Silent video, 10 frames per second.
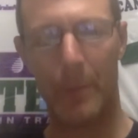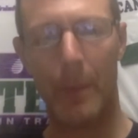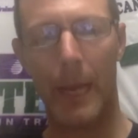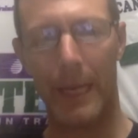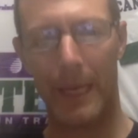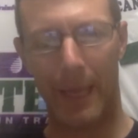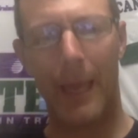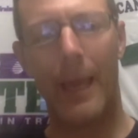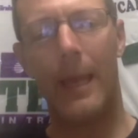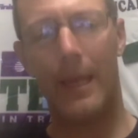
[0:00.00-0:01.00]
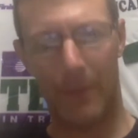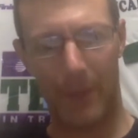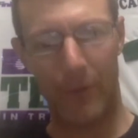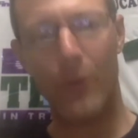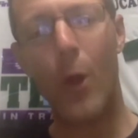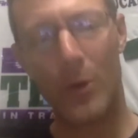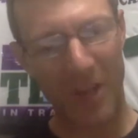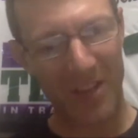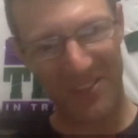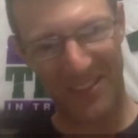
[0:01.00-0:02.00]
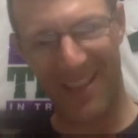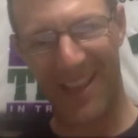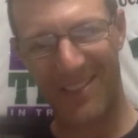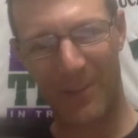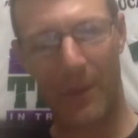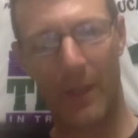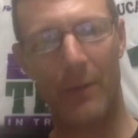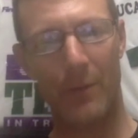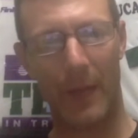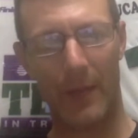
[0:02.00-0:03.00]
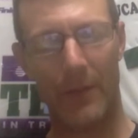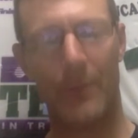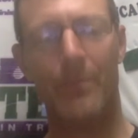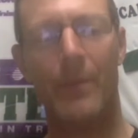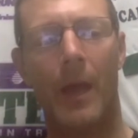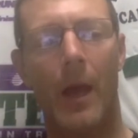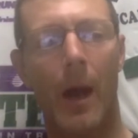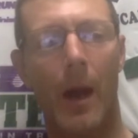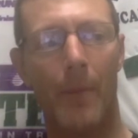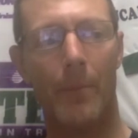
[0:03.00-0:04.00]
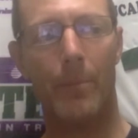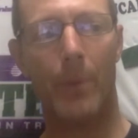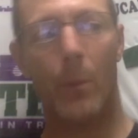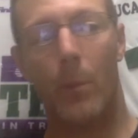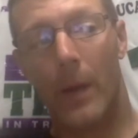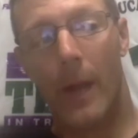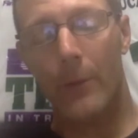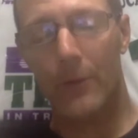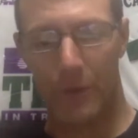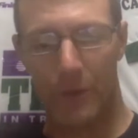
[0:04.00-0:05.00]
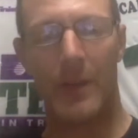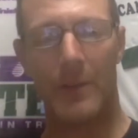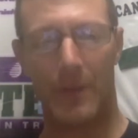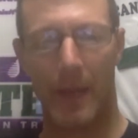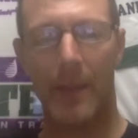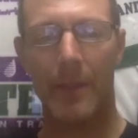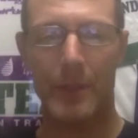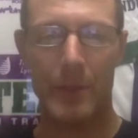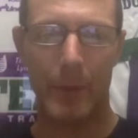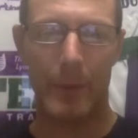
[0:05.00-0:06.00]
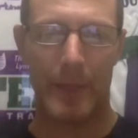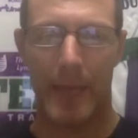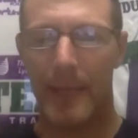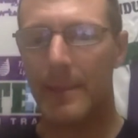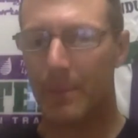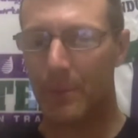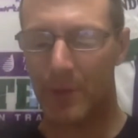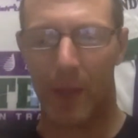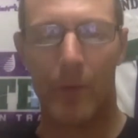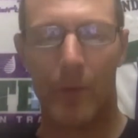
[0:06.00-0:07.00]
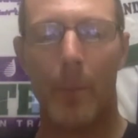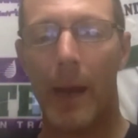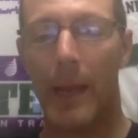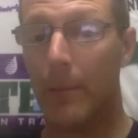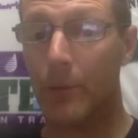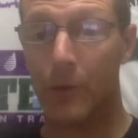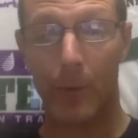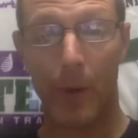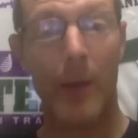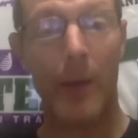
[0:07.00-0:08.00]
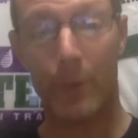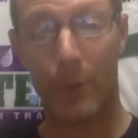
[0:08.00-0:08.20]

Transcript: bike, there's no adjusting that so that it fits. But what I would suggest that athletes do is ask themselves, am I able to ride for